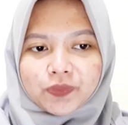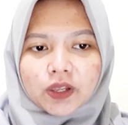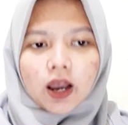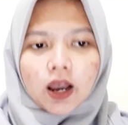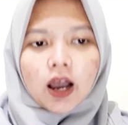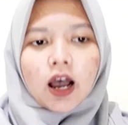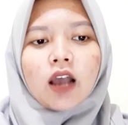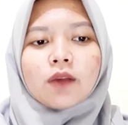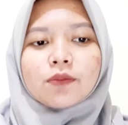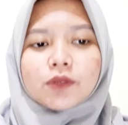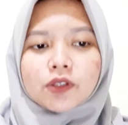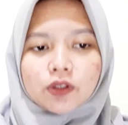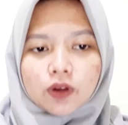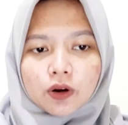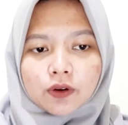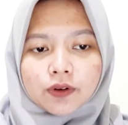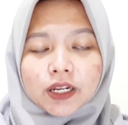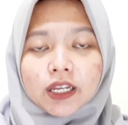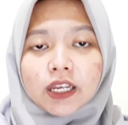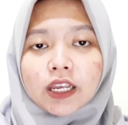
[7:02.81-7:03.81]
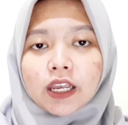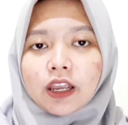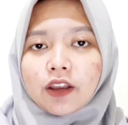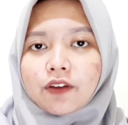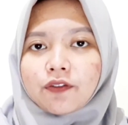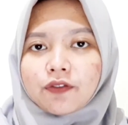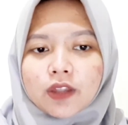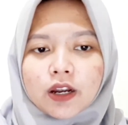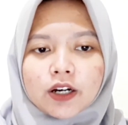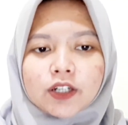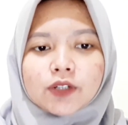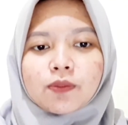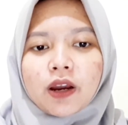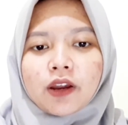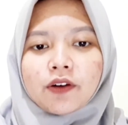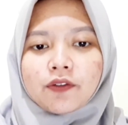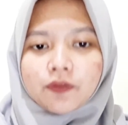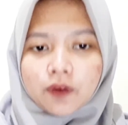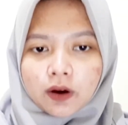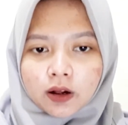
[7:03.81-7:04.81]
I'm sorry if there's my
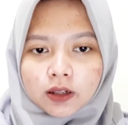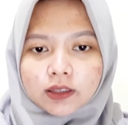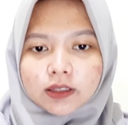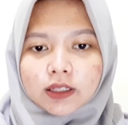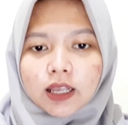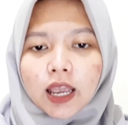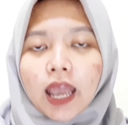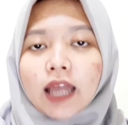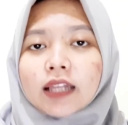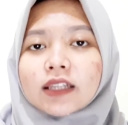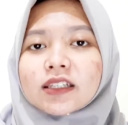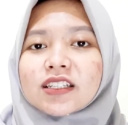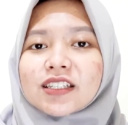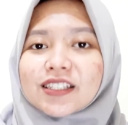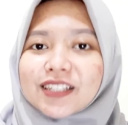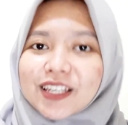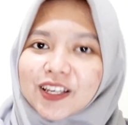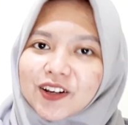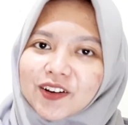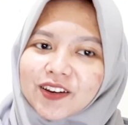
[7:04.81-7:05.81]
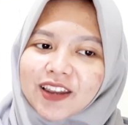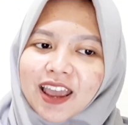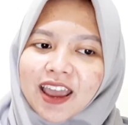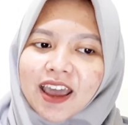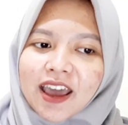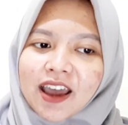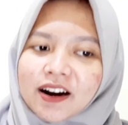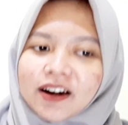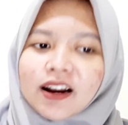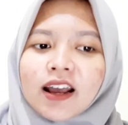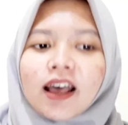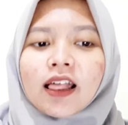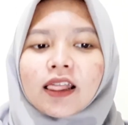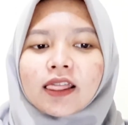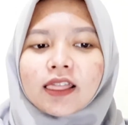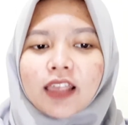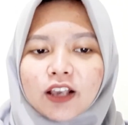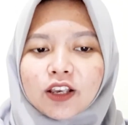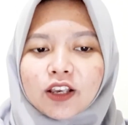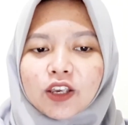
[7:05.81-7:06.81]
fault, and see you there.
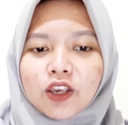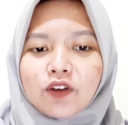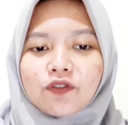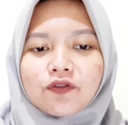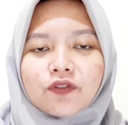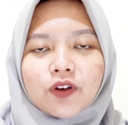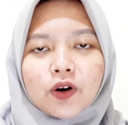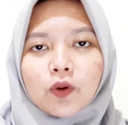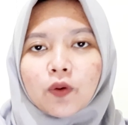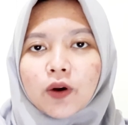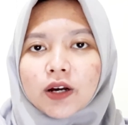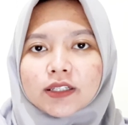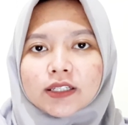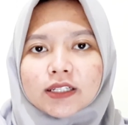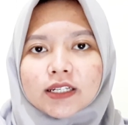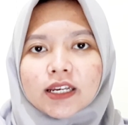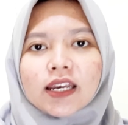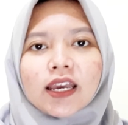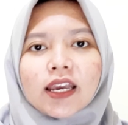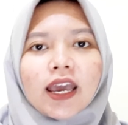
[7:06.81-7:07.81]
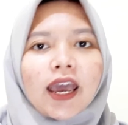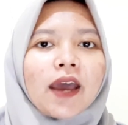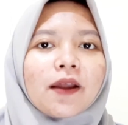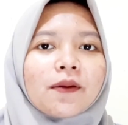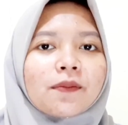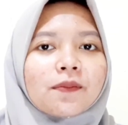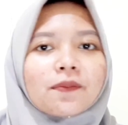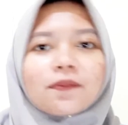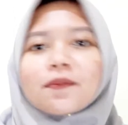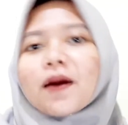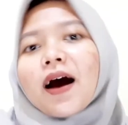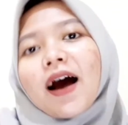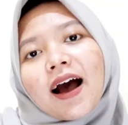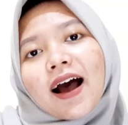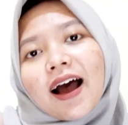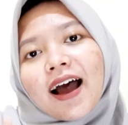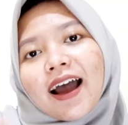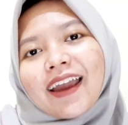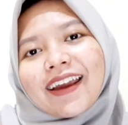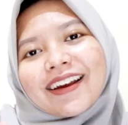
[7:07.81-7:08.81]
Thank you for watching and
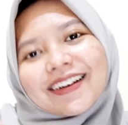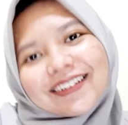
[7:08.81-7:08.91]
bye.